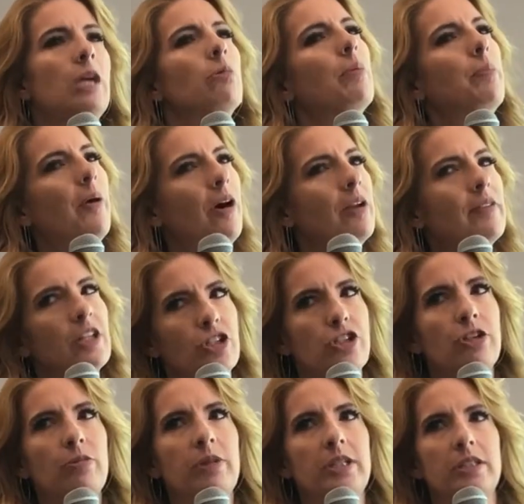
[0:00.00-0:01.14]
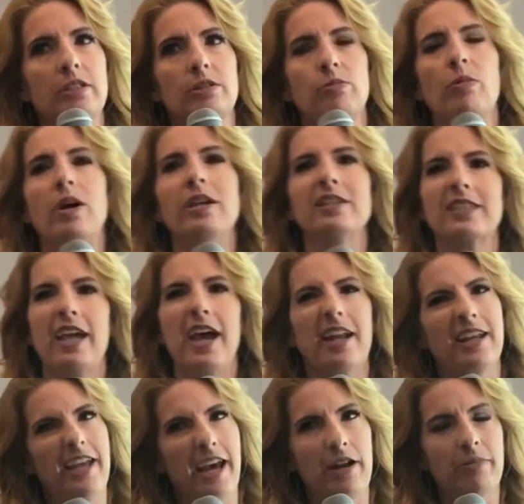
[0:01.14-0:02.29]
Well, part of it, there's 2 reasons. One is they had
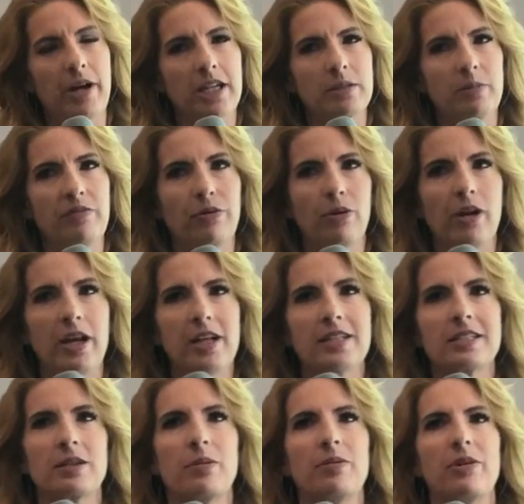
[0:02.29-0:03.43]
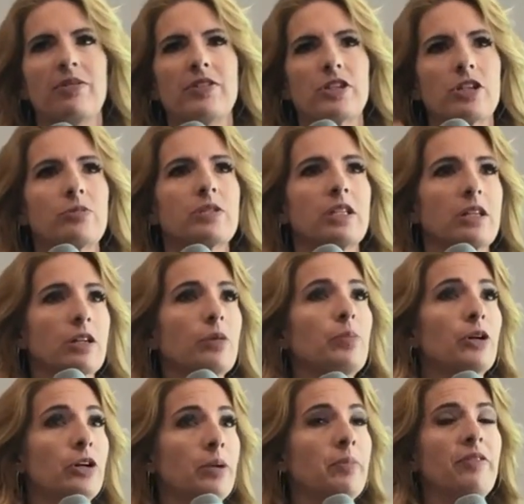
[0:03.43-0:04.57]
a cataract beforehand, so their vision was a little
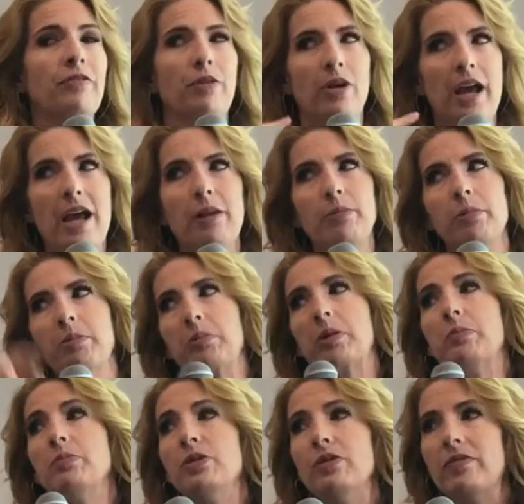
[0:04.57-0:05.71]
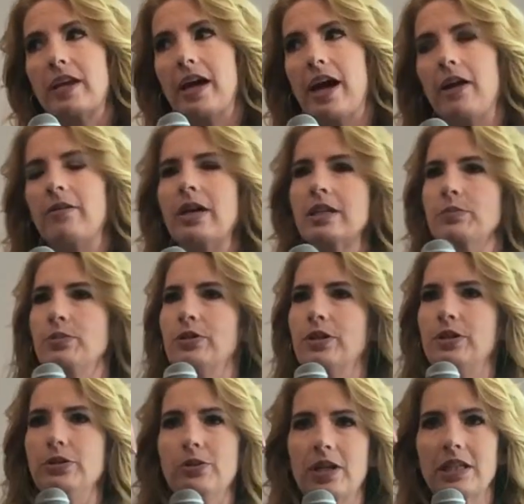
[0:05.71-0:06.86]
blurry beforehand. When we remove the cataract and put
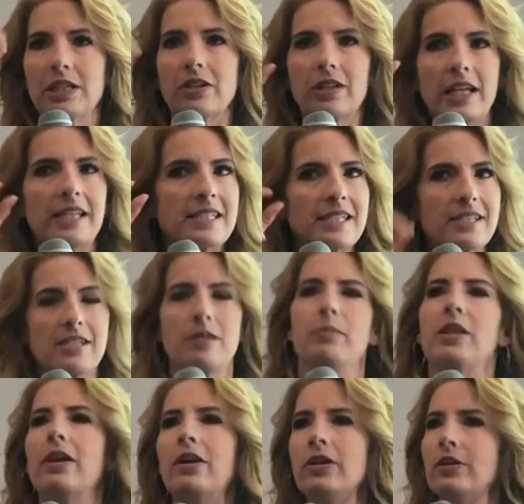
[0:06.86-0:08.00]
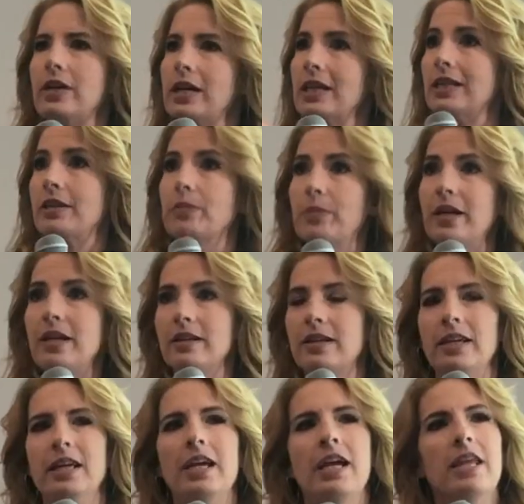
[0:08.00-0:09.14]
a new clear lens system in there, you get a little bit.
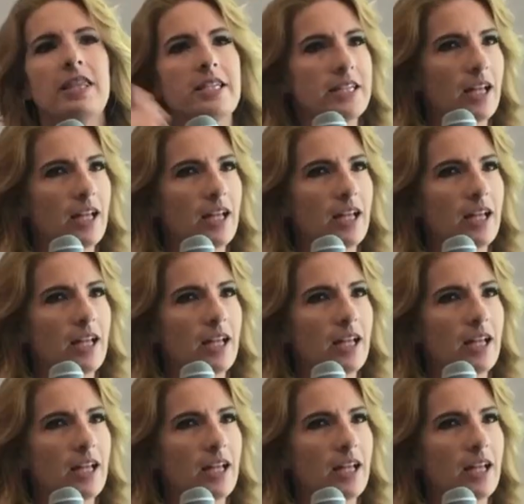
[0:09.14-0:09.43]
The